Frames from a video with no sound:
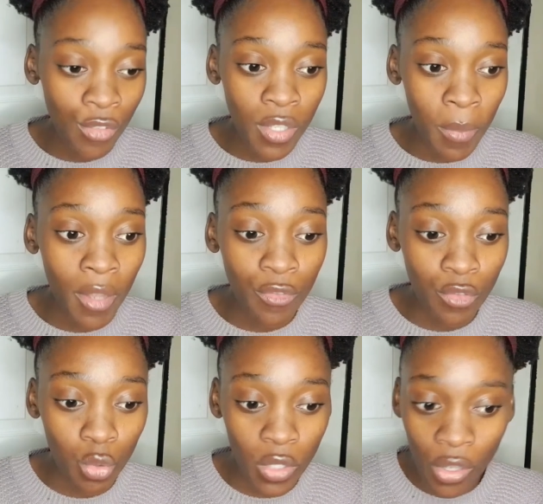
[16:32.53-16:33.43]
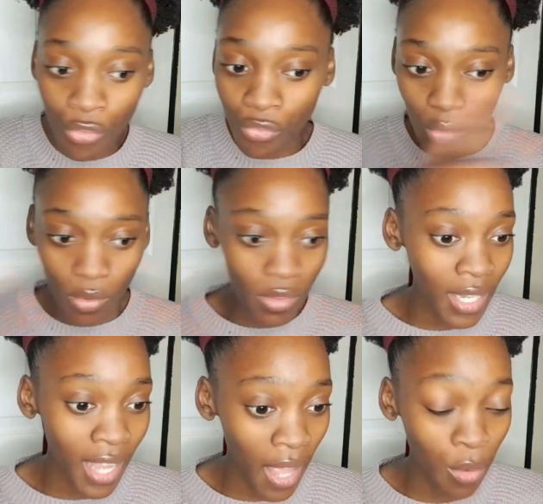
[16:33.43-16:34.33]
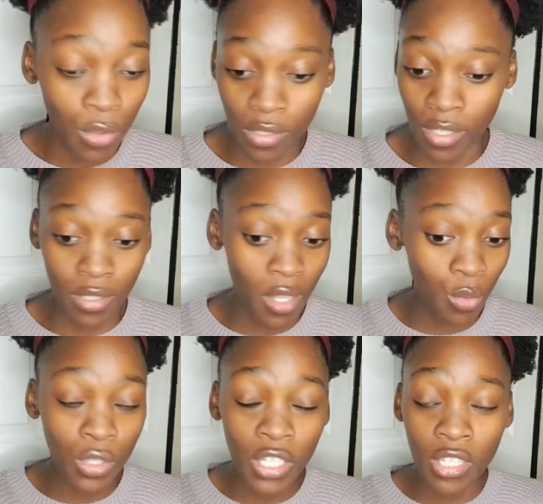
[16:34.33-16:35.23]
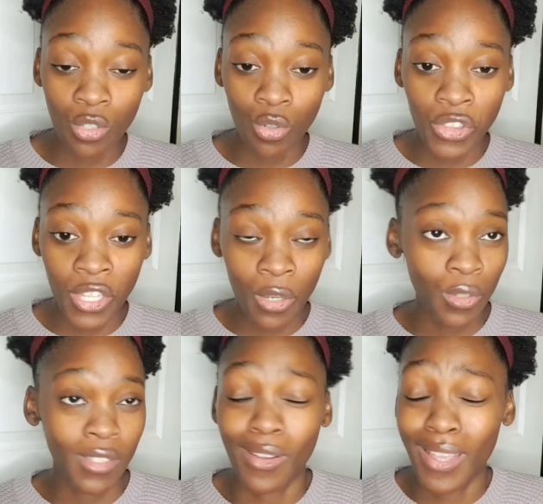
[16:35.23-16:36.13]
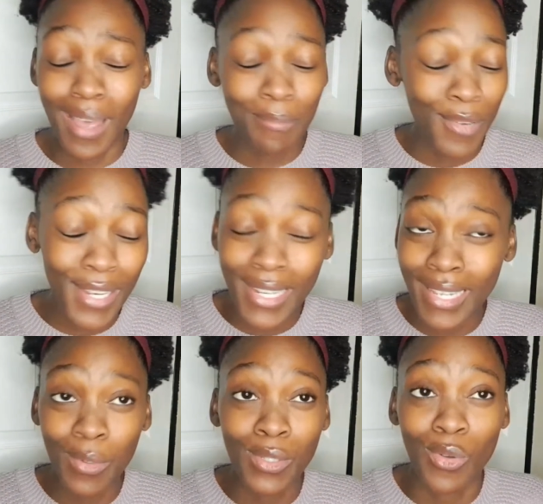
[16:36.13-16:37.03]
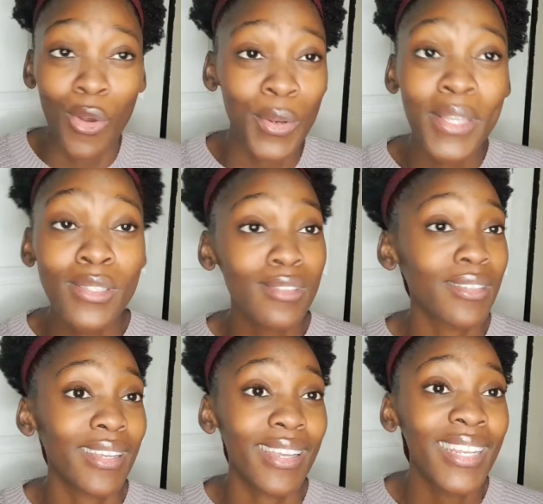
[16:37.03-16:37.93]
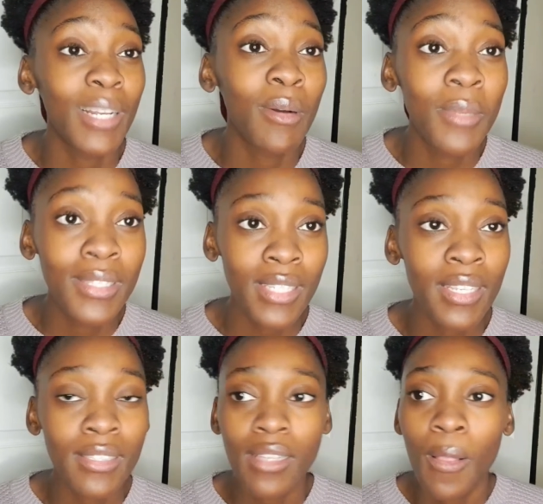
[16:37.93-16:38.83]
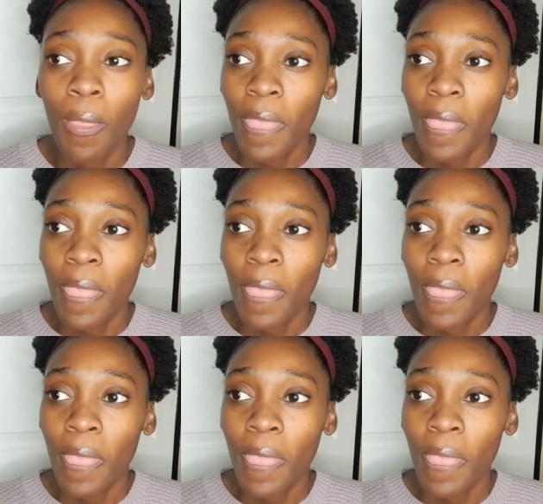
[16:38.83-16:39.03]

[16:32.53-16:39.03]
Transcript: of demand to give the guy, because they said Guti is not there, because apparently he was always in our meetings.